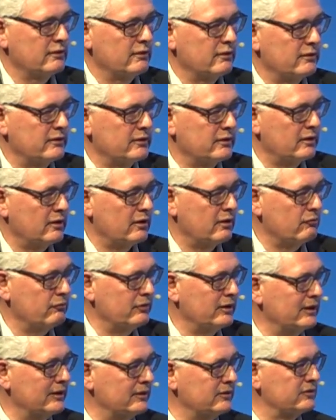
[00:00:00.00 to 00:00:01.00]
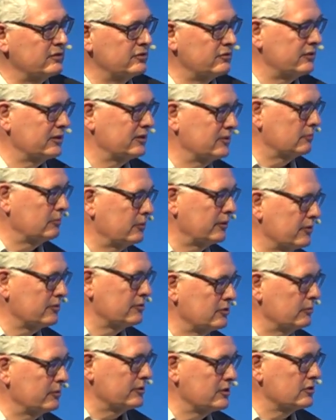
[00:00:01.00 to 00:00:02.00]
the rail industry to work
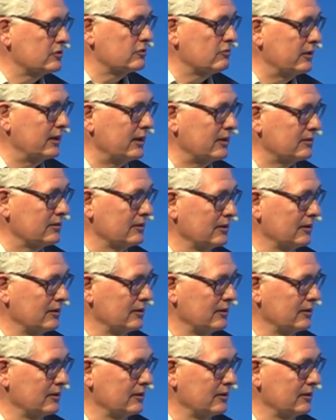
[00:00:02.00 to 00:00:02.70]
to, which is great.